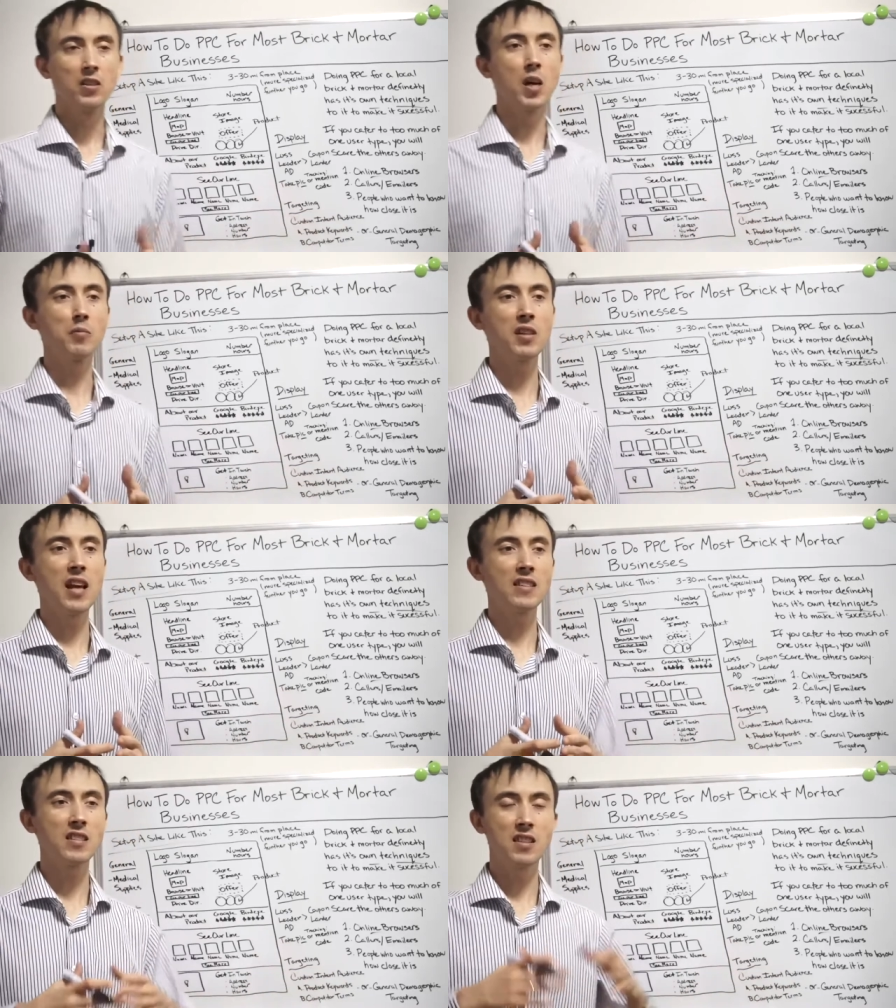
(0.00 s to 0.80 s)

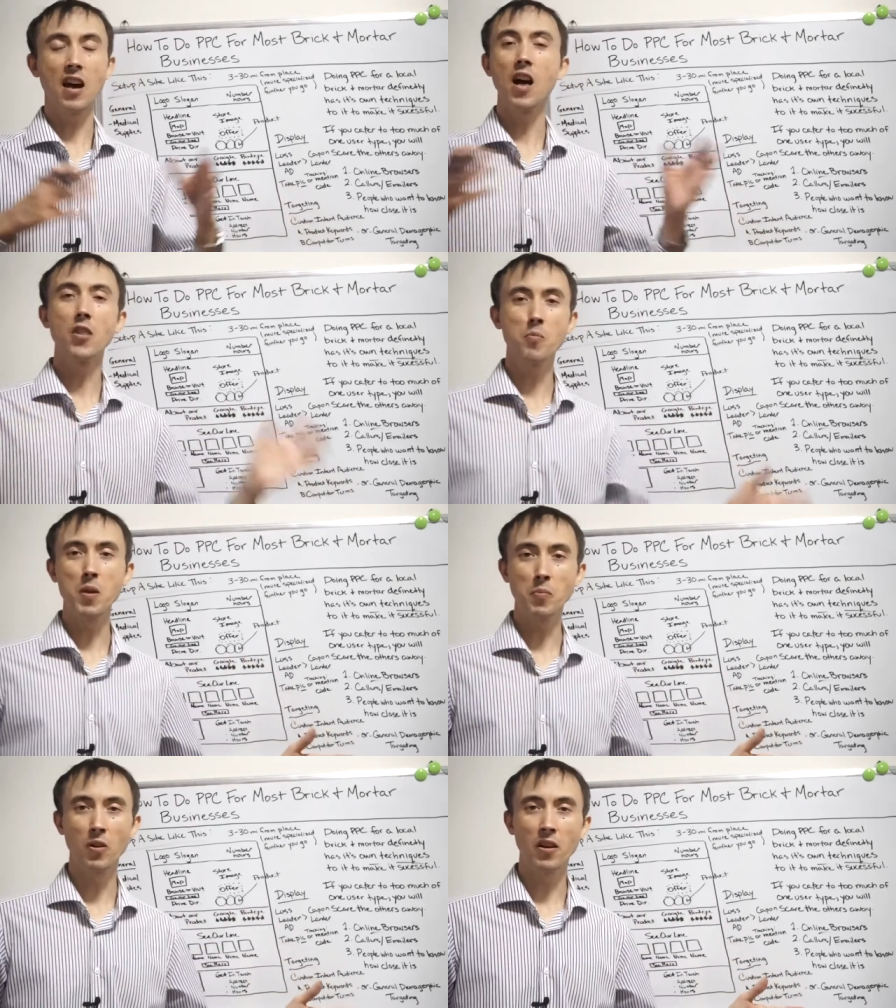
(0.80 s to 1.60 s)
Something that's the other
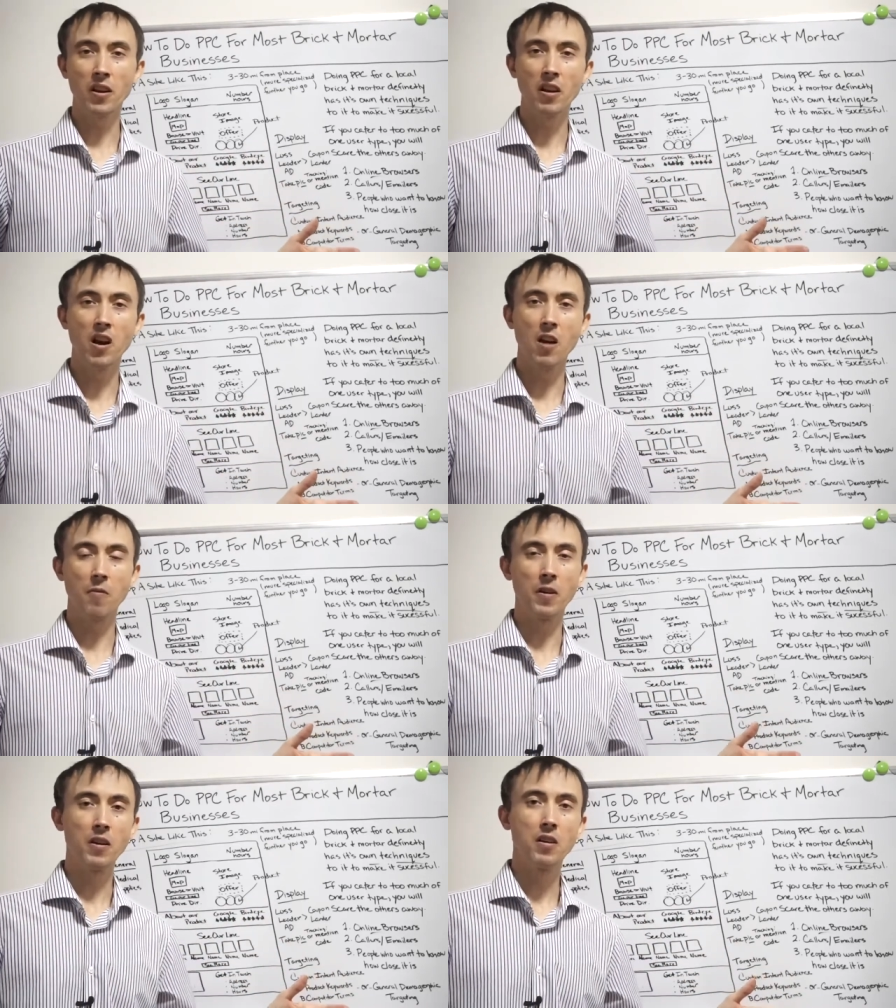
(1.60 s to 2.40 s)
people aren't gonna
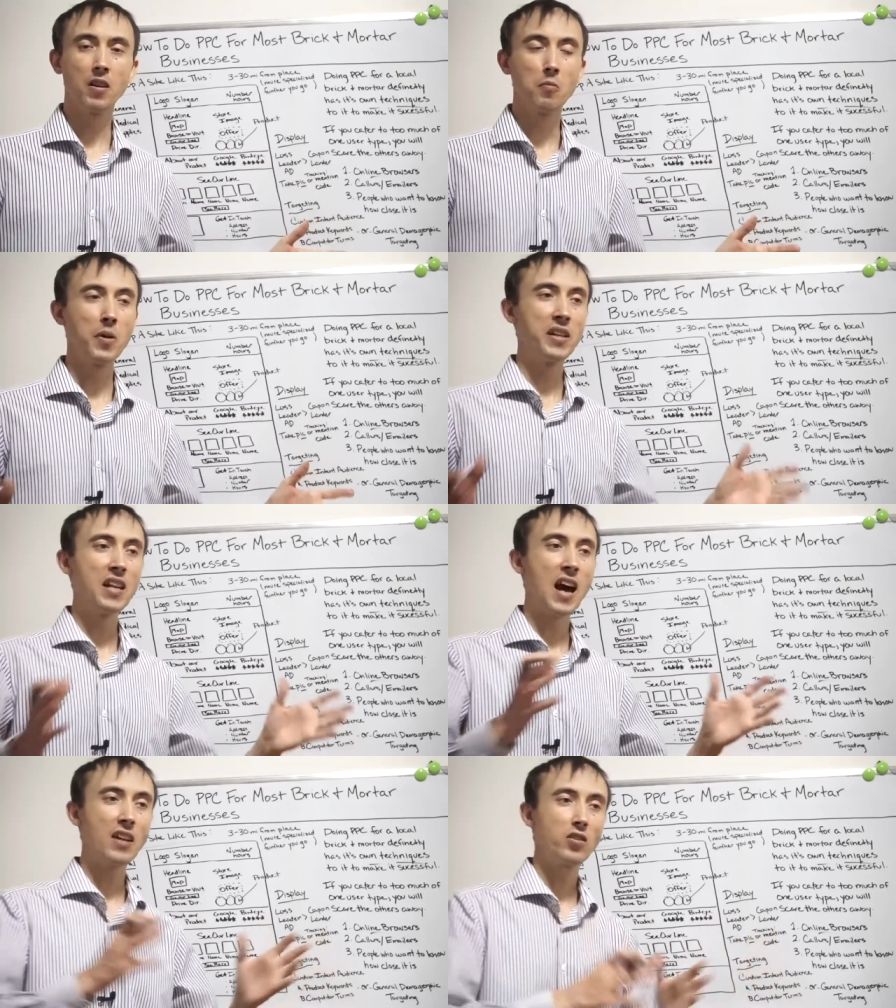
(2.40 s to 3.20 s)
offer,
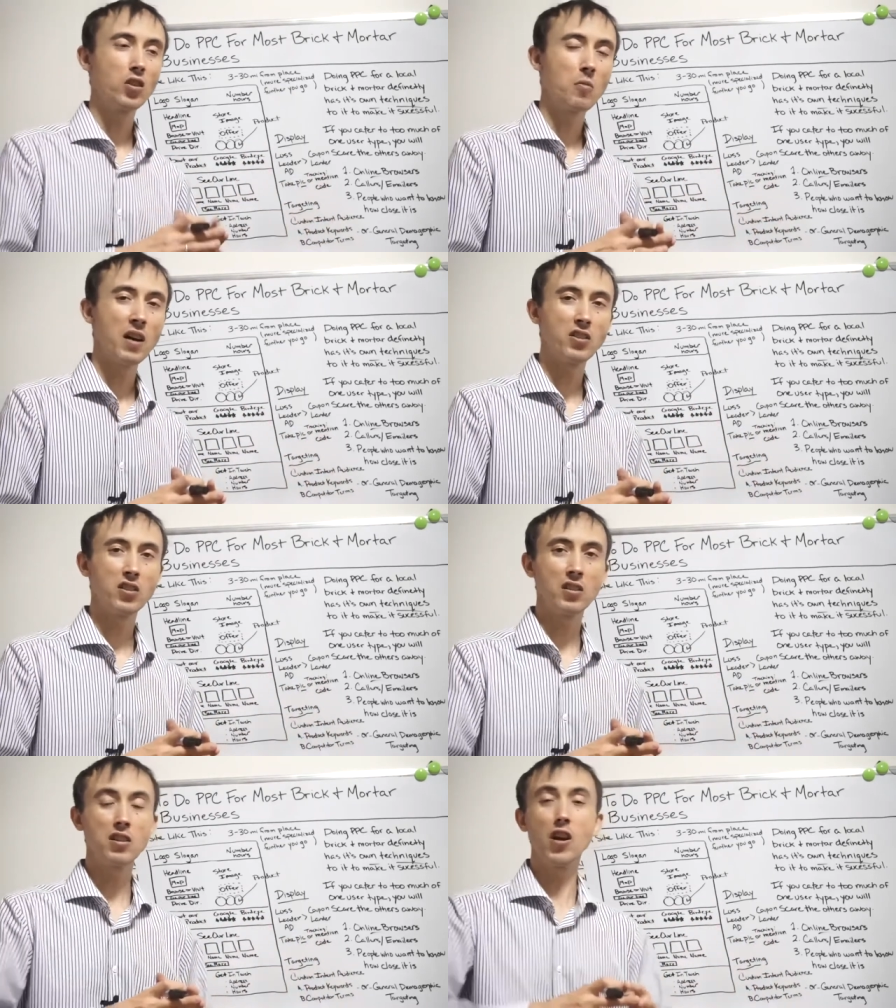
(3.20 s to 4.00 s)
but not so
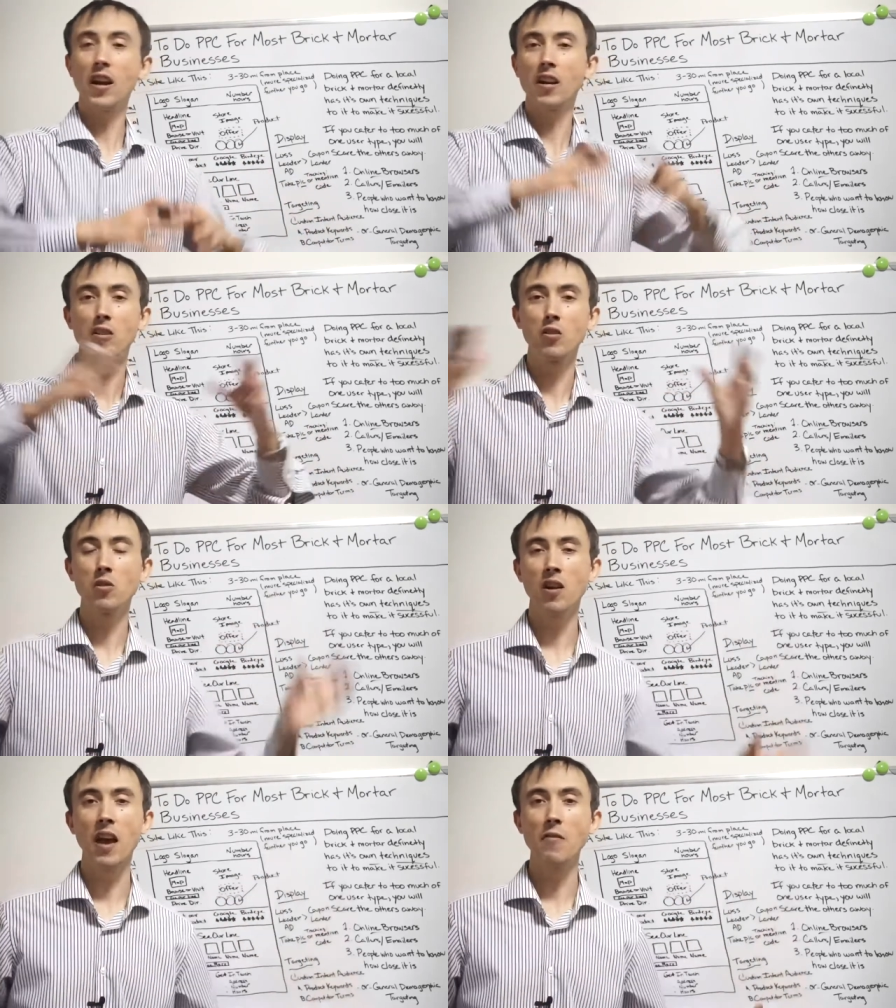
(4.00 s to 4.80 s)
much, you're not gonna
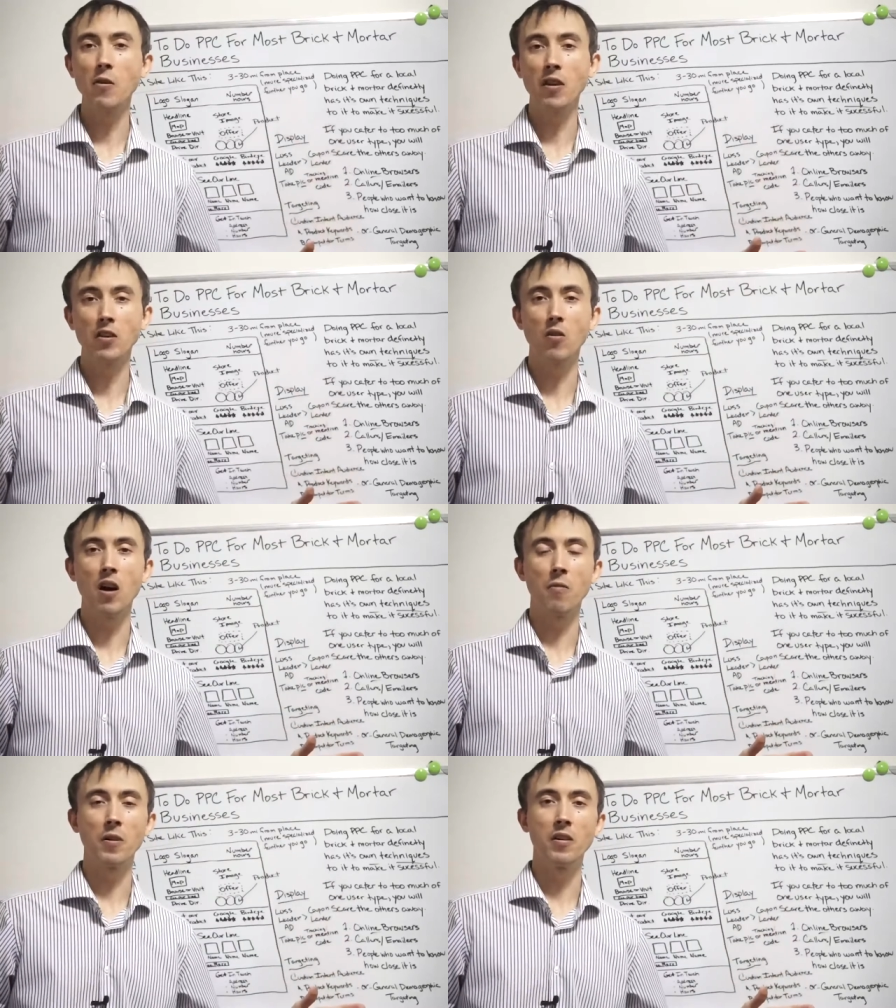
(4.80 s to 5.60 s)
do it on everything
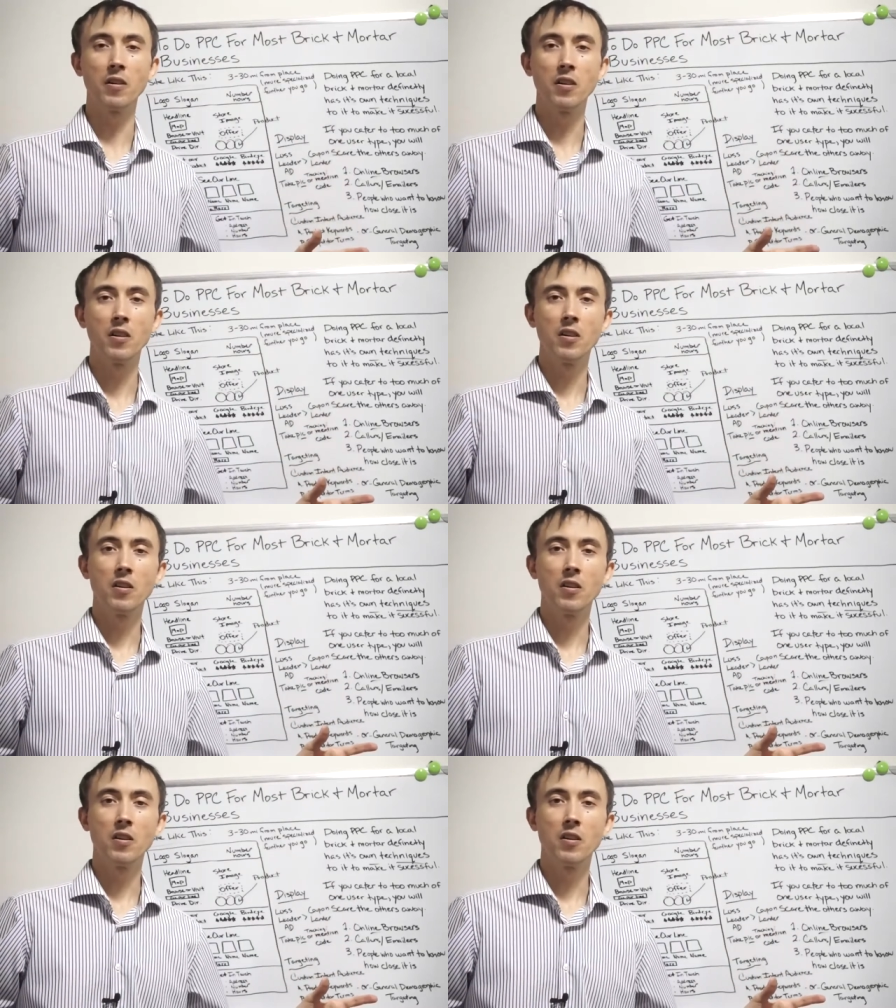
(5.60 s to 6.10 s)
you offer